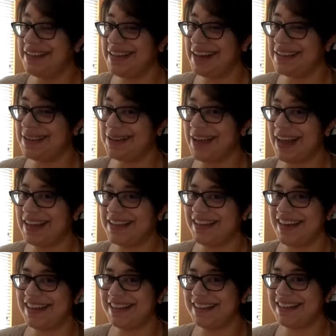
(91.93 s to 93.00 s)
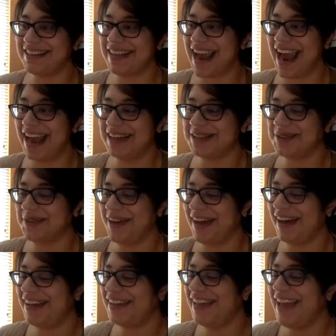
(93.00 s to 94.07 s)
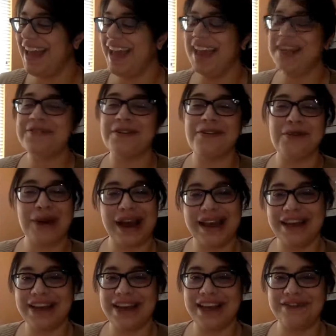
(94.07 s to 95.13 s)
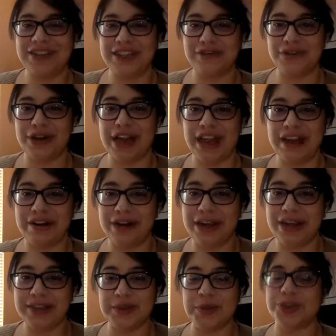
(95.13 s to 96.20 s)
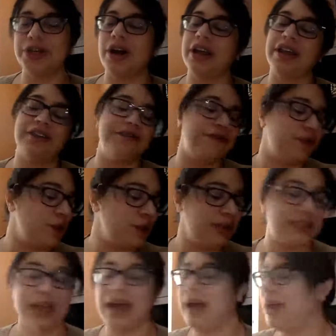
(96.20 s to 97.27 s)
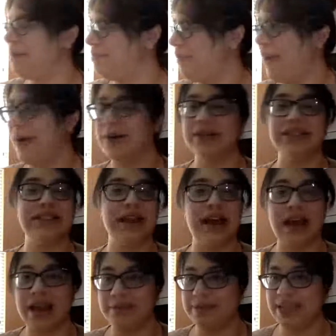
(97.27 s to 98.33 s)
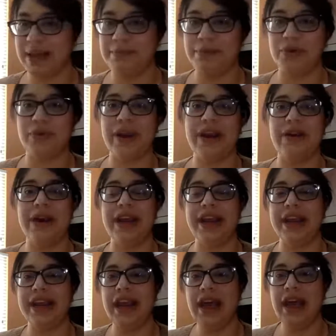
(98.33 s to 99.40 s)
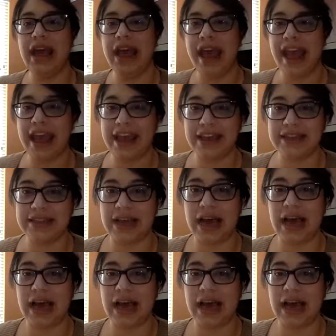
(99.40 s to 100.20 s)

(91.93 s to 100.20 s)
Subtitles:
dental hygienists as well in a variety of different areas. We're talking full-time, part-time, temporary, and